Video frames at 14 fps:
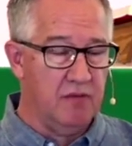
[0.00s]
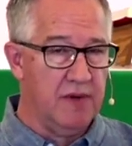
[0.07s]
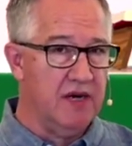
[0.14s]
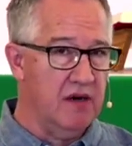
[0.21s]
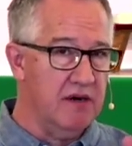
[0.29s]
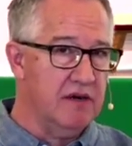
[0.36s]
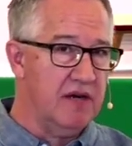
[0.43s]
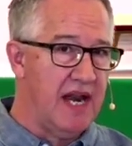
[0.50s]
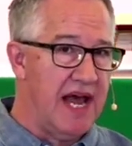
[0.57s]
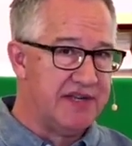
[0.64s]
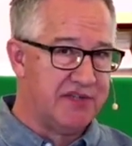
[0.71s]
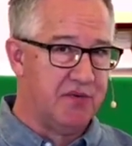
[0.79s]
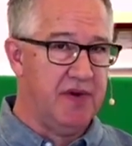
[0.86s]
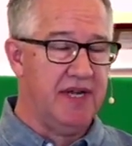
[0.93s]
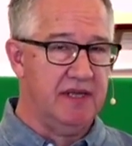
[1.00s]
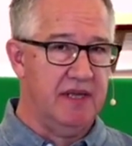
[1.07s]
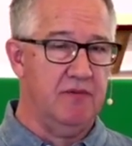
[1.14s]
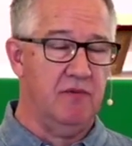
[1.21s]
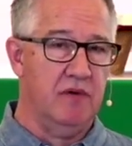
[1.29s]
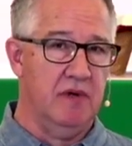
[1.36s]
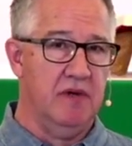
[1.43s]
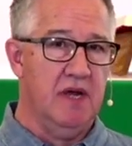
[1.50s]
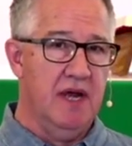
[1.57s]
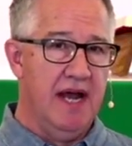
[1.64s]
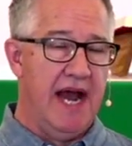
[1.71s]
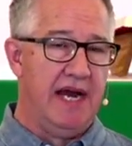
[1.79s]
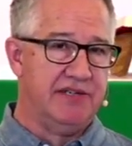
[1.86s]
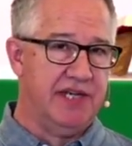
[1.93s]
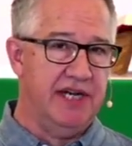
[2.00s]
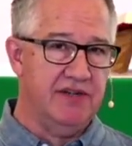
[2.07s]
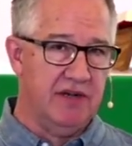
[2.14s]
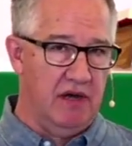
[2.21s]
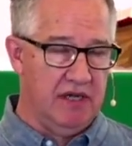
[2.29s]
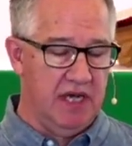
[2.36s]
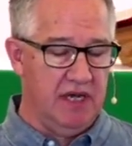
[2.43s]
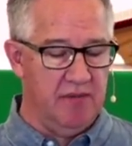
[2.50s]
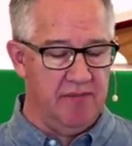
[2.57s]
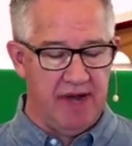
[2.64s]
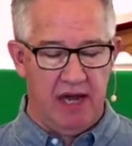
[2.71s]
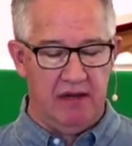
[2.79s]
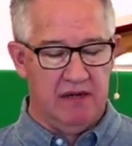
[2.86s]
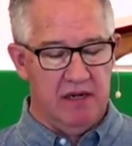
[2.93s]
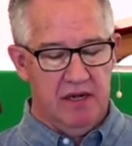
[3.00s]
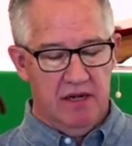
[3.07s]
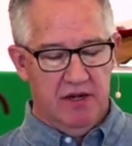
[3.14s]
we learned last week that we're actually talking about